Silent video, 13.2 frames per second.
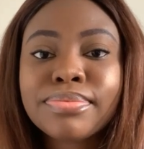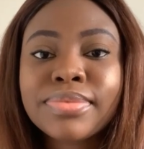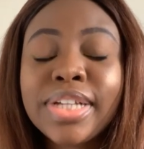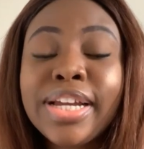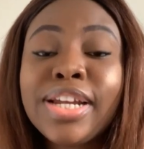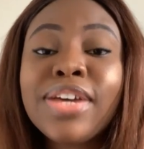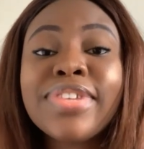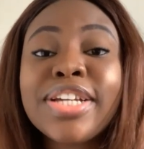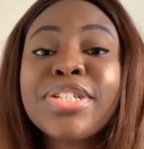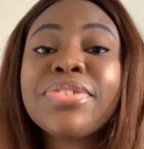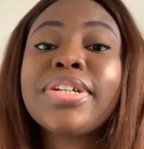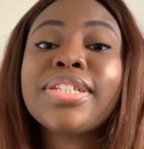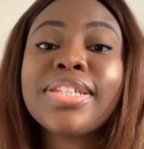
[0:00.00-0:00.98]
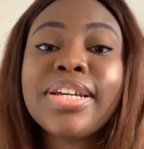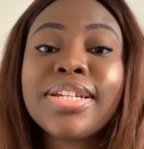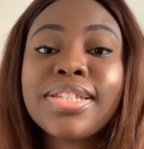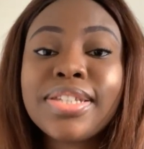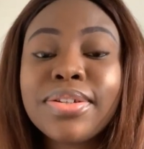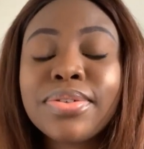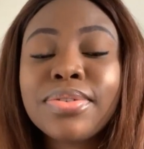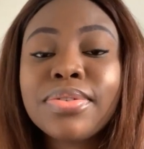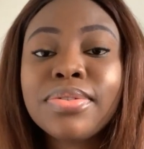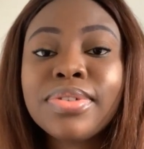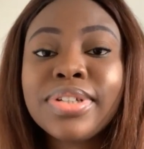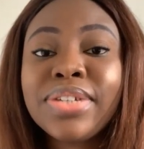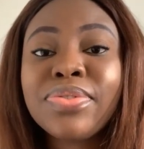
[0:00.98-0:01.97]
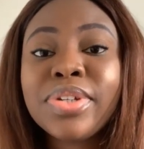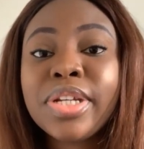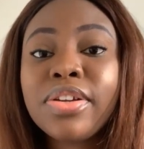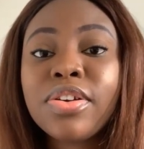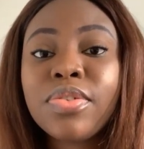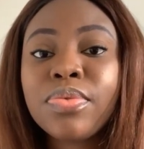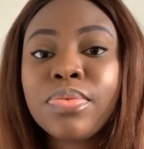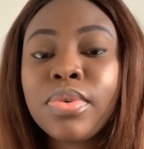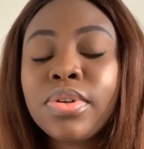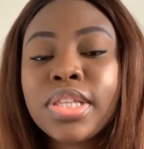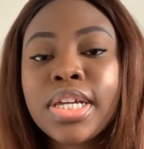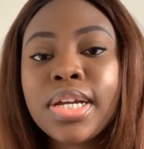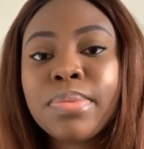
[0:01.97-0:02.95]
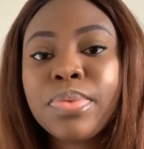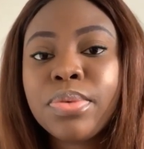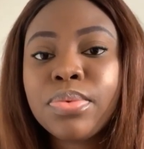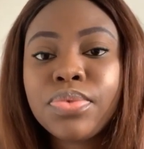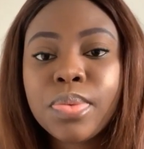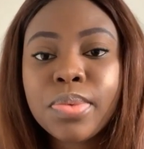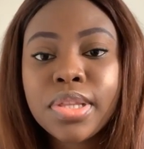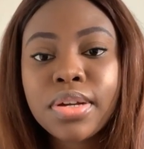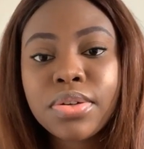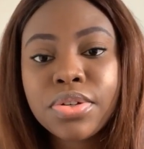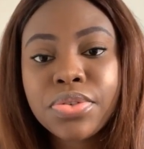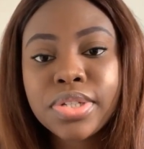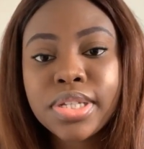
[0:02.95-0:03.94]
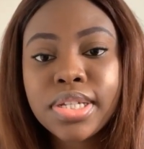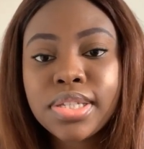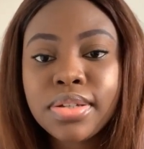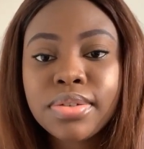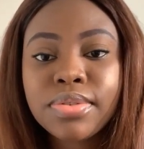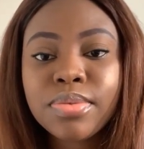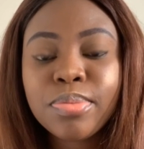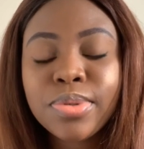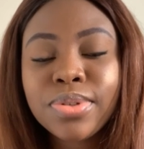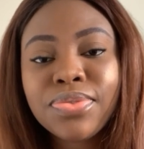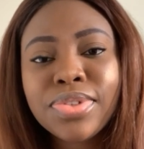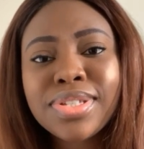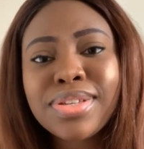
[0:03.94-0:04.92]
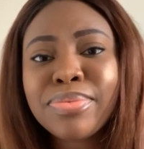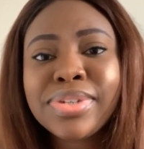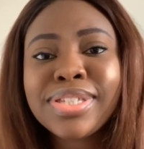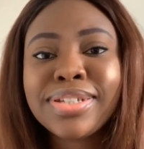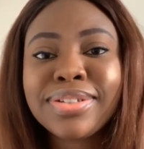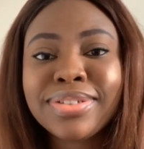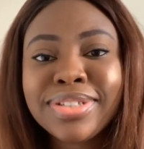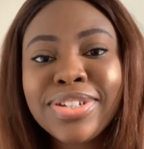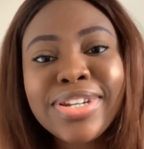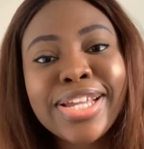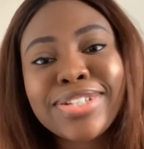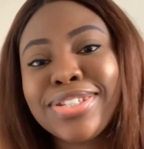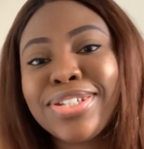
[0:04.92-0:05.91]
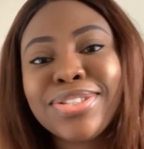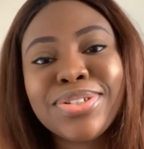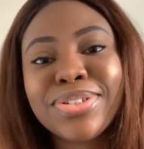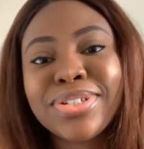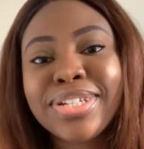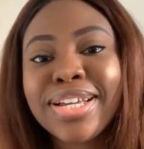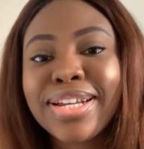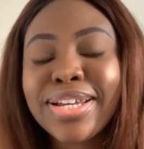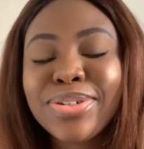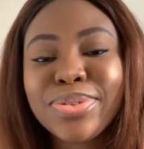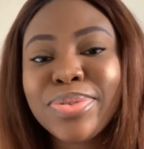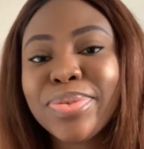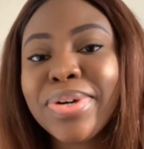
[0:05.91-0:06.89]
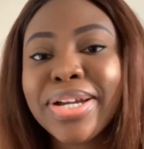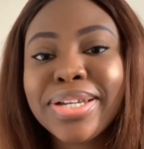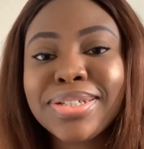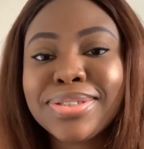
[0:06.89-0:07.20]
a lot of Nigerians here are single. Even a lot of other people from other countries are single, but for some reason, they don't like to date each other, and I don't know why.